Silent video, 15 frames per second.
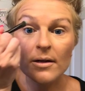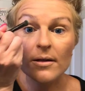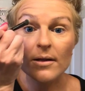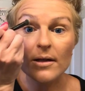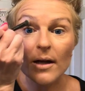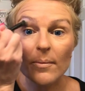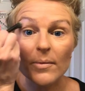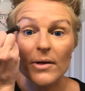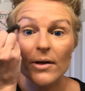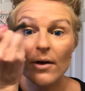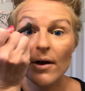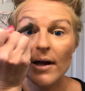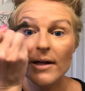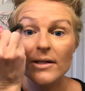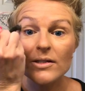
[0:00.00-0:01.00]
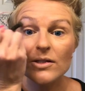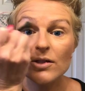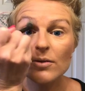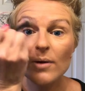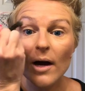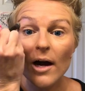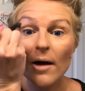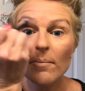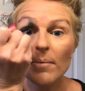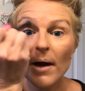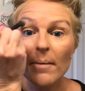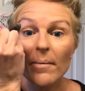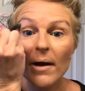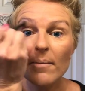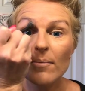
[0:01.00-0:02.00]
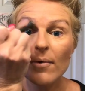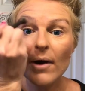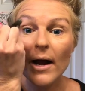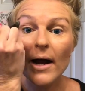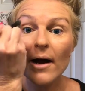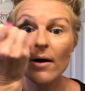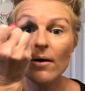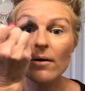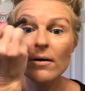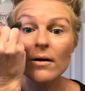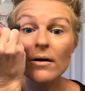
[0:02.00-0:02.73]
that I'm gonna go ahead and do up by my brow.